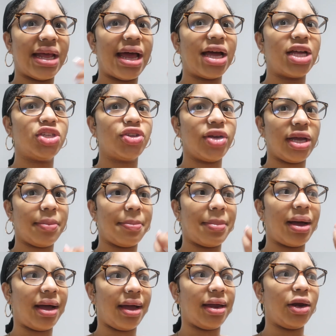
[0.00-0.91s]
I drank
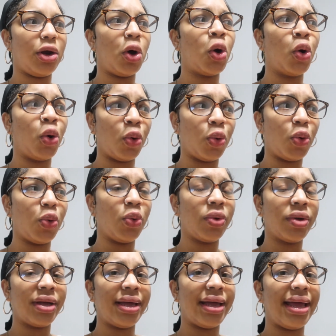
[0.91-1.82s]
mine whole.
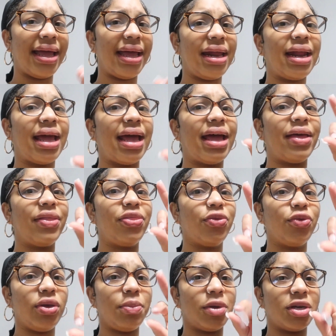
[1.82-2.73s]
And I had
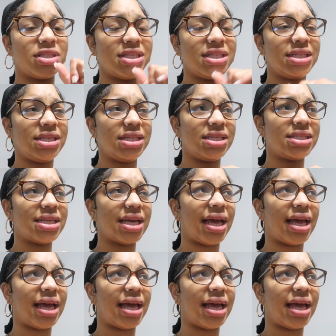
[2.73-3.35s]
three martinis.